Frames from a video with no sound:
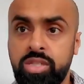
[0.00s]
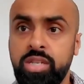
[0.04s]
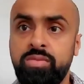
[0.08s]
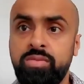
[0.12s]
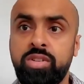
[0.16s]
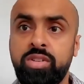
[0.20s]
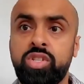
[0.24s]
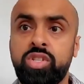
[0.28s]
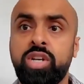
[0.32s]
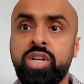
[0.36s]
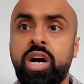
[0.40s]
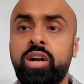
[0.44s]

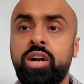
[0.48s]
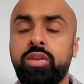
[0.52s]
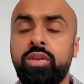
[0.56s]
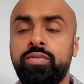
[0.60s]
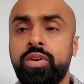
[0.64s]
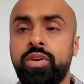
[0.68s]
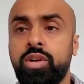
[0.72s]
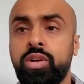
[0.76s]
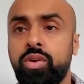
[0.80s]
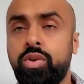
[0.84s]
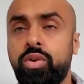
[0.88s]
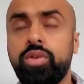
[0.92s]
conceived a
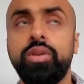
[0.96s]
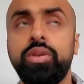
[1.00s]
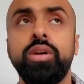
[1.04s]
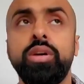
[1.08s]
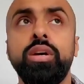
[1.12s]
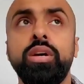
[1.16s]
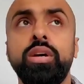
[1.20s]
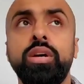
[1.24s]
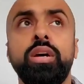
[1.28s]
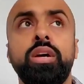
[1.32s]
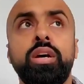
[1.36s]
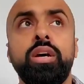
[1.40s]
child of her
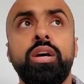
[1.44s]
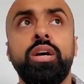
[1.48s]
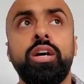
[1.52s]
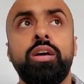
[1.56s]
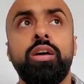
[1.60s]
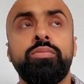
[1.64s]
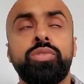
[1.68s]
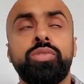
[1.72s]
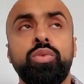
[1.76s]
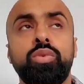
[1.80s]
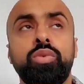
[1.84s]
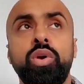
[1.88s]
own.
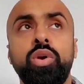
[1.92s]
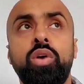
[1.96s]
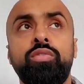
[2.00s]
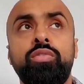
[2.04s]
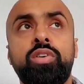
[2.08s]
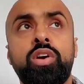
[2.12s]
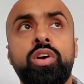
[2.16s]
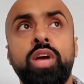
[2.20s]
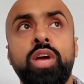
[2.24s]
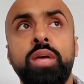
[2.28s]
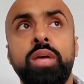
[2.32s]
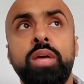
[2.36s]
So
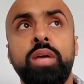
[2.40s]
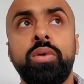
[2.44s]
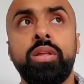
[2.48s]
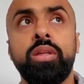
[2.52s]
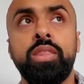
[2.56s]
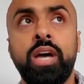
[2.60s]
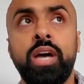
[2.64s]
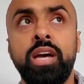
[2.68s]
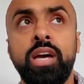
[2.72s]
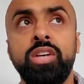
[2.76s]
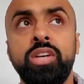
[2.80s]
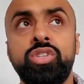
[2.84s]
we
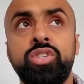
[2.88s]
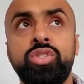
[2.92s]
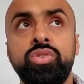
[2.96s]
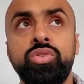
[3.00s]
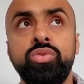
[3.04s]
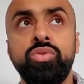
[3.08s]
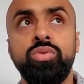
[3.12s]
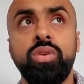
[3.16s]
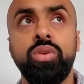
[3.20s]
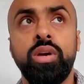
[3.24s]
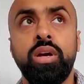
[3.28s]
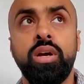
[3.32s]
overcame that
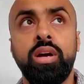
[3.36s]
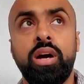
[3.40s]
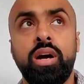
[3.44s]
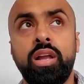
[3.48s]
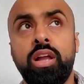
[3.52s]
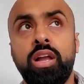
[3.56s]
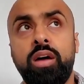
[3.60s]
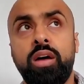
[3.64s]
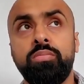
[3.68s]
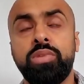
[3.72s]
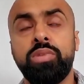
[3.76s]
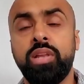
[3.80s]
issue,
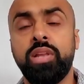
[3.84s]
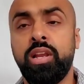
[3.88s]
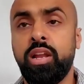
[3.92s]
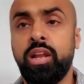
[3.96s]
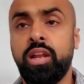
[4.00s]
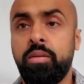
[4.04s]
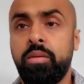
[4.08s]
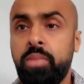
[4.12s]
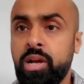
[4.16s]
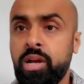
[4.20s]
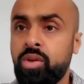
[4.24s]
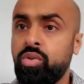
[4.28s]

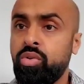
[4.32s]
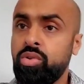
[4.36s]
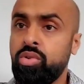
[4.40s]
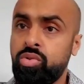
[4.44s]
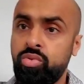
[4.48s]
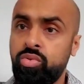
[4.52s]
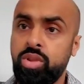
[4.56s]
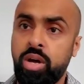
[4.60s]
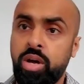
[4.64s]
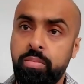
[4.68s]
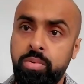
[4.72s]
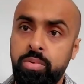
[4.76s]
alhamdulillah, by
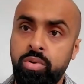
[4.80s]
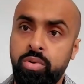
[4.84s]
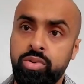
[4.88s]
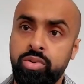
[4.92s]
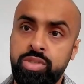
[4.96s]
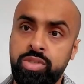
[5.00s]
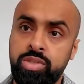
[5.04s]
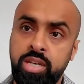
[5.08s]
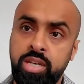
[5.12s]
going through that